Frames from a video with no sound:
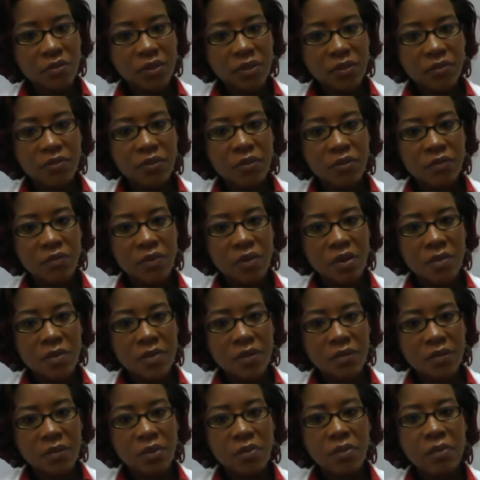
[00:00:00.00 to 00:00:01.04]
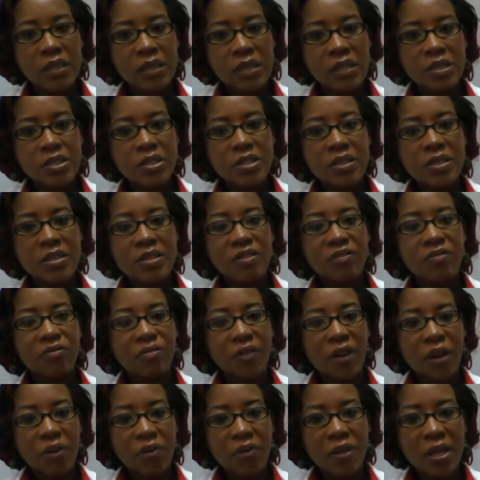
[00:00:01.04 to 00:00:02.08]
different forms of communication is
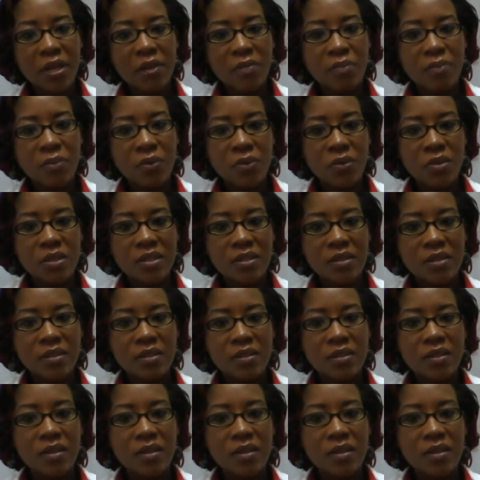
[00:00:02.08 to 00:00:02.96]
very important.